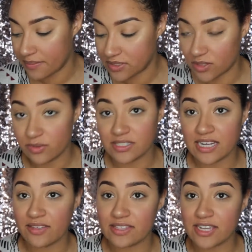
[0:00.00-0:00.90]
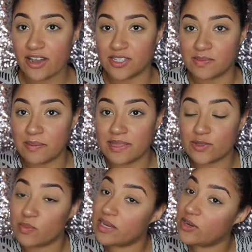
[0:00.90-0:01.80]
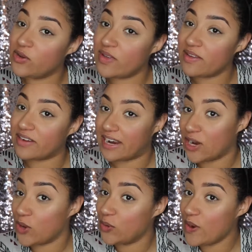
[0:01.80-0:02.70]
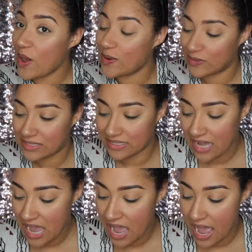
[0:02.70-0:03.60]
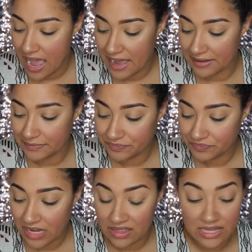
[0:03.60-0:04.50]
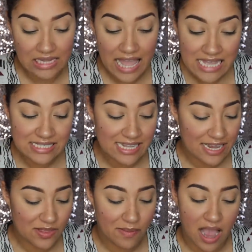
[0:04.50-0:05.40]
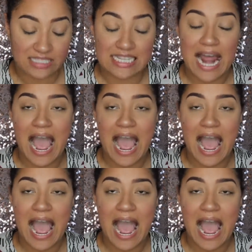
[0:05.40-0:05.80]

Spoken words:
So we'll see how this goes. Maybe this will be a new favorite. Who knows? And then the last thing in the box that